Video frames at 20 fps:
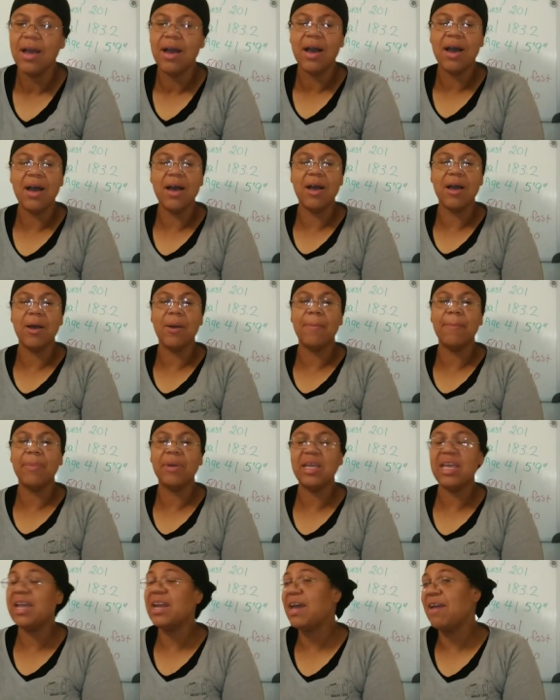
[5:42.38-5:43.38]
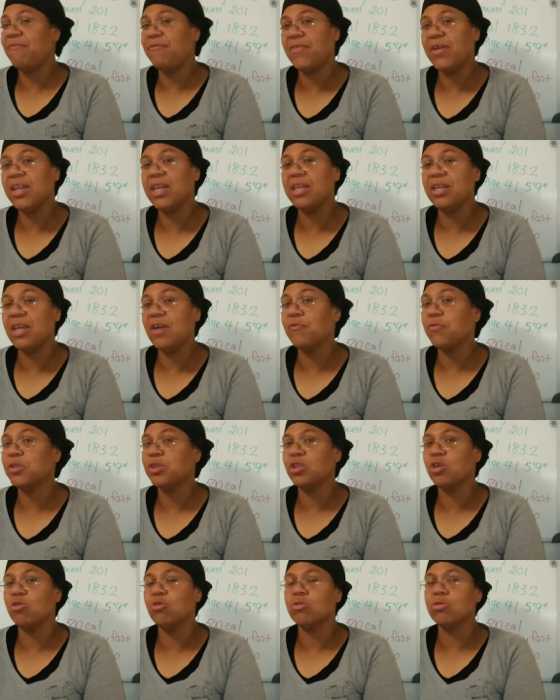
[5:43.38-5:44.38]
Um, and I fell in love
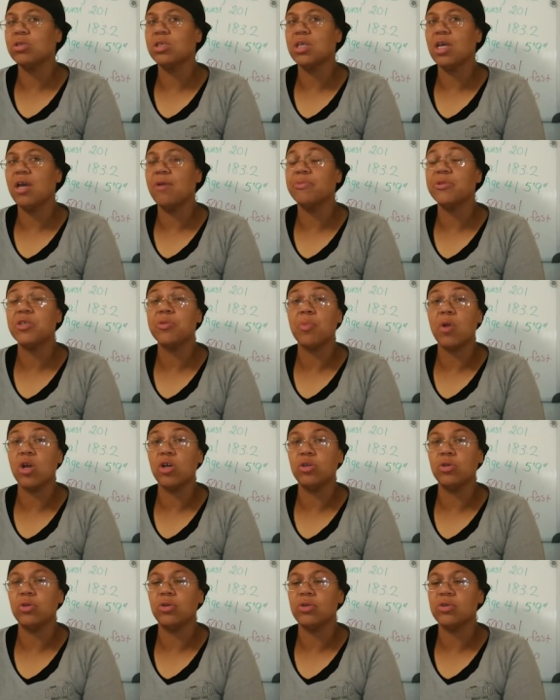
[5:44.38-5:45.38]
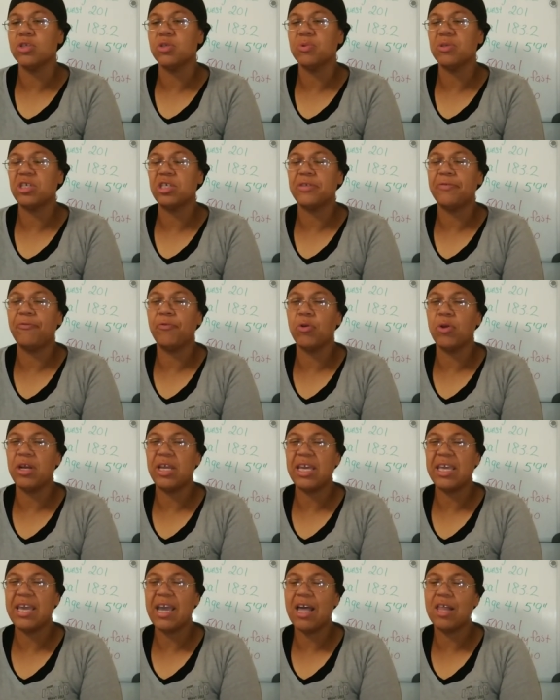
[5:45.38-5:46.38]
with those um, smart noodles, which is
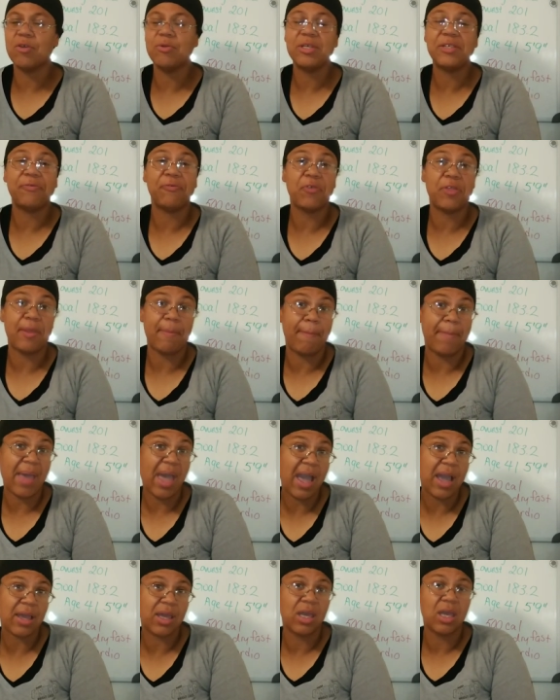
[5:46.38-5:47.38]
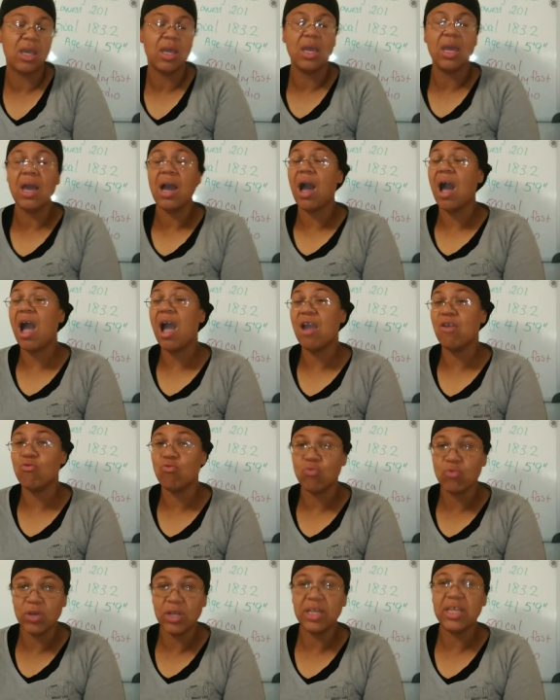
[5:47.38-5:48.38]
40 calories for the pack. I
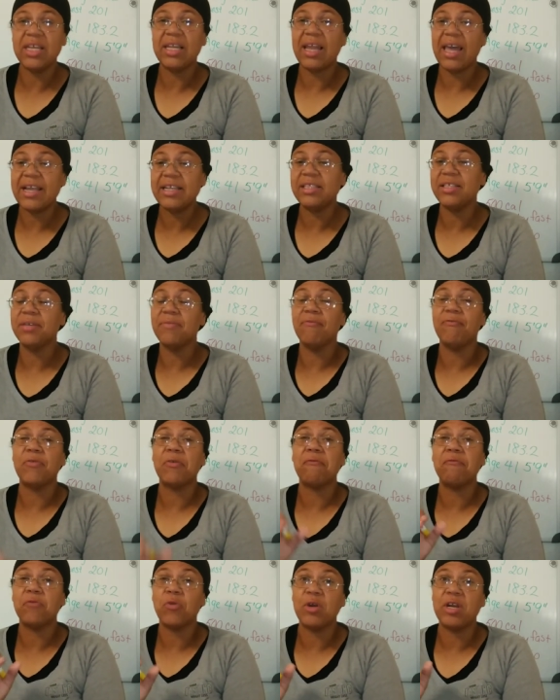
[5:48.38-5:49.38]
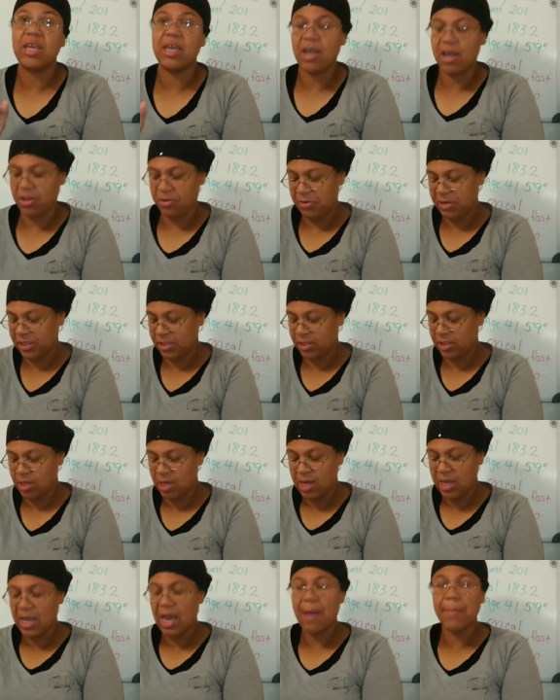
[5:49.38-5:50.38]
really like them for 40 calories.
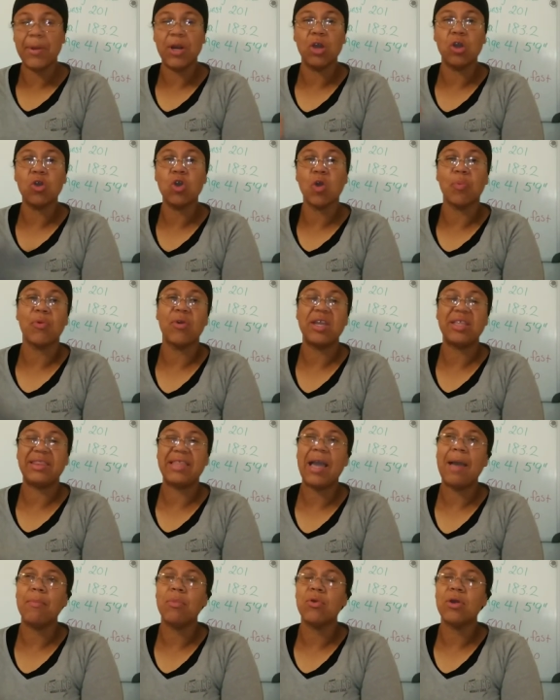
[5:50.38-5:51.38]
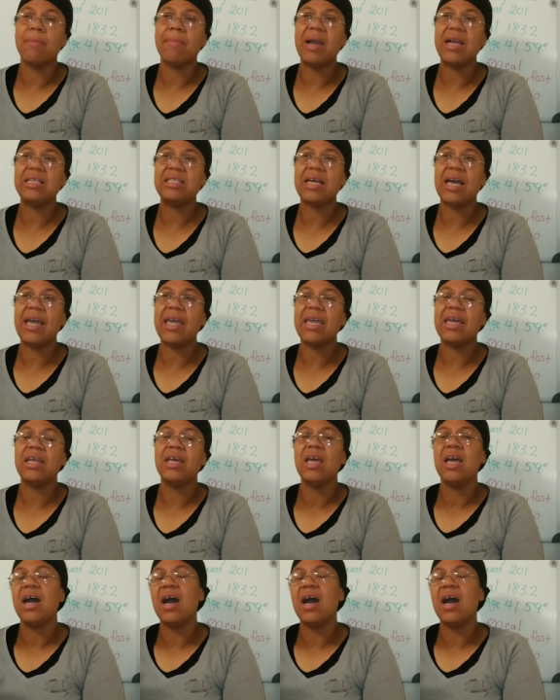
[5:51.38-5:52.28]
I'm going to incorporate that more in my diet.